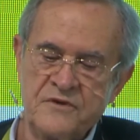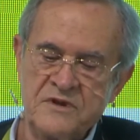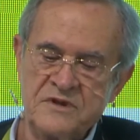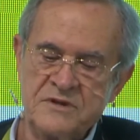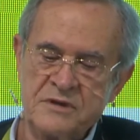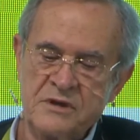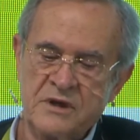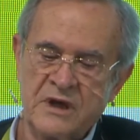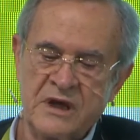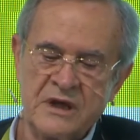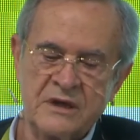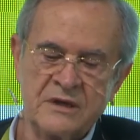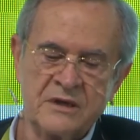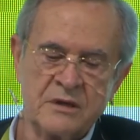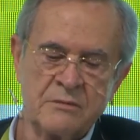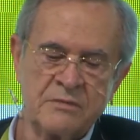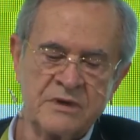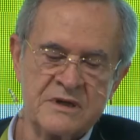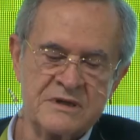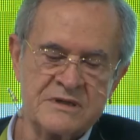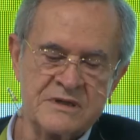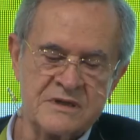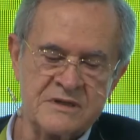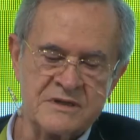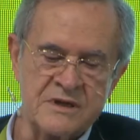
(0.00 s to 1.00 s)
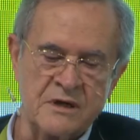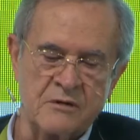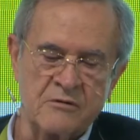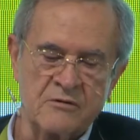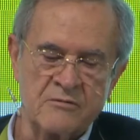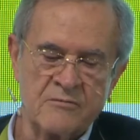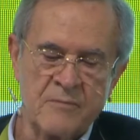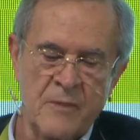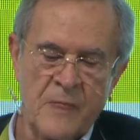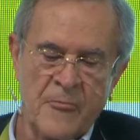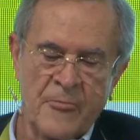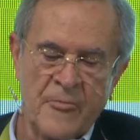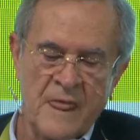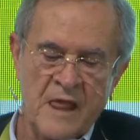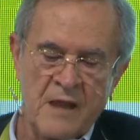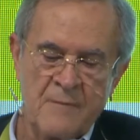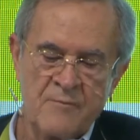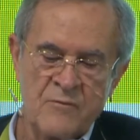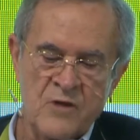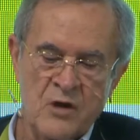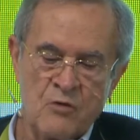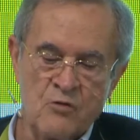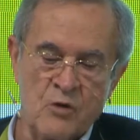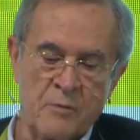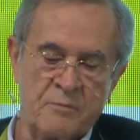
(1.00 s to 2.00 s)
until
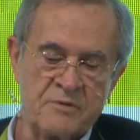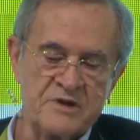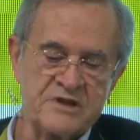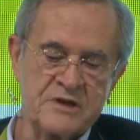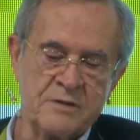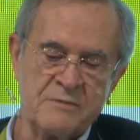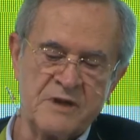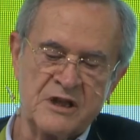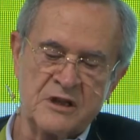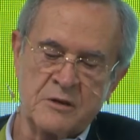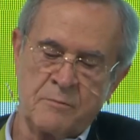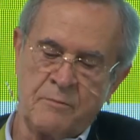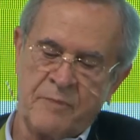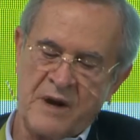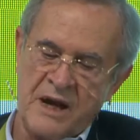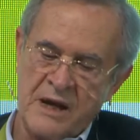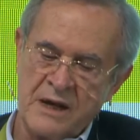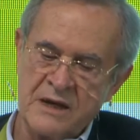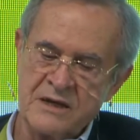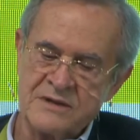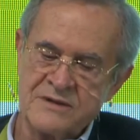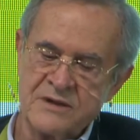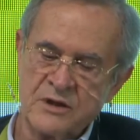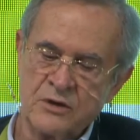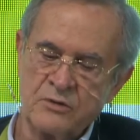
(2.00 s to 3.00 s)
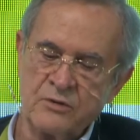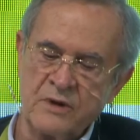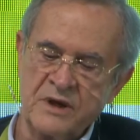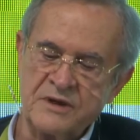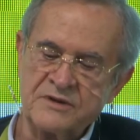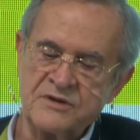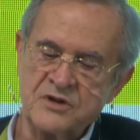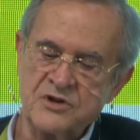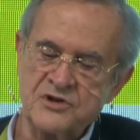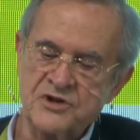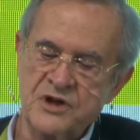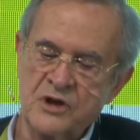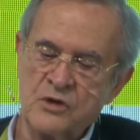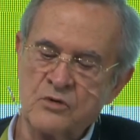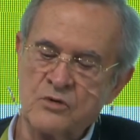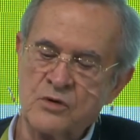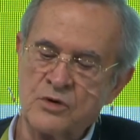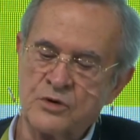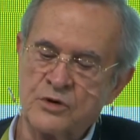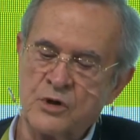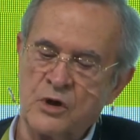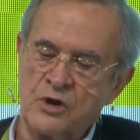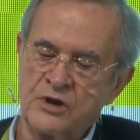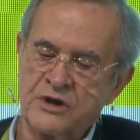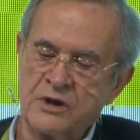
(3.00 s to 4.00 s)
2030 if we don't do anything. We can have
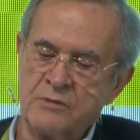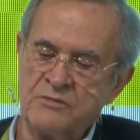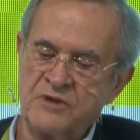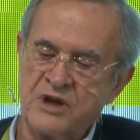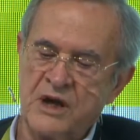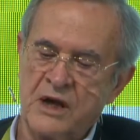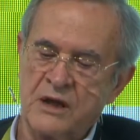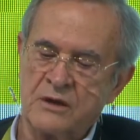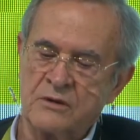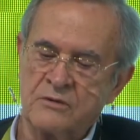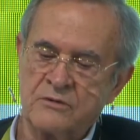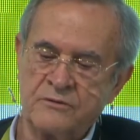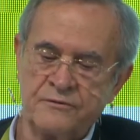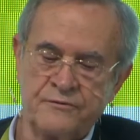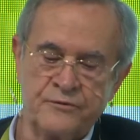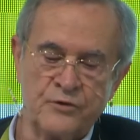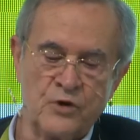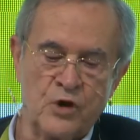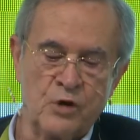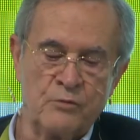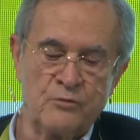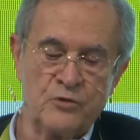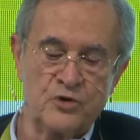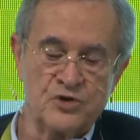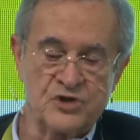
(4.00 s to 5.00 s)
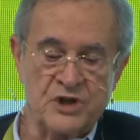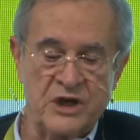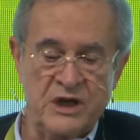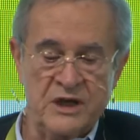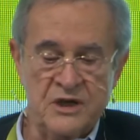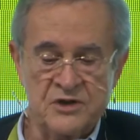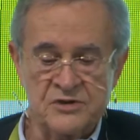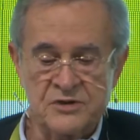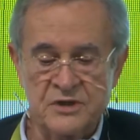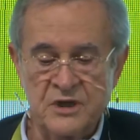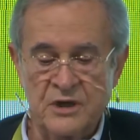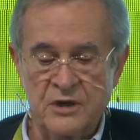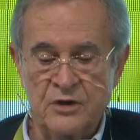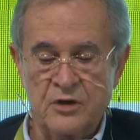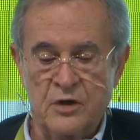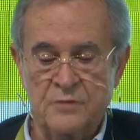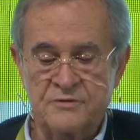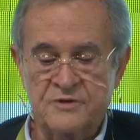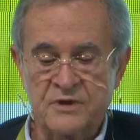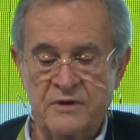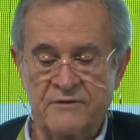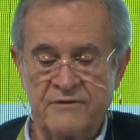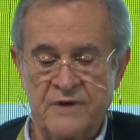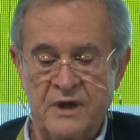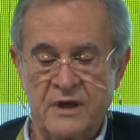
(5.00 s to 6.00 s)
more diseases, more
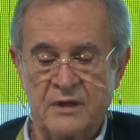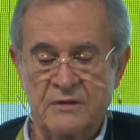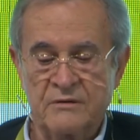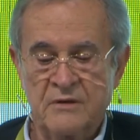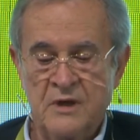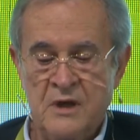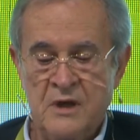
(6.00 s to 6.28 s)
plagues.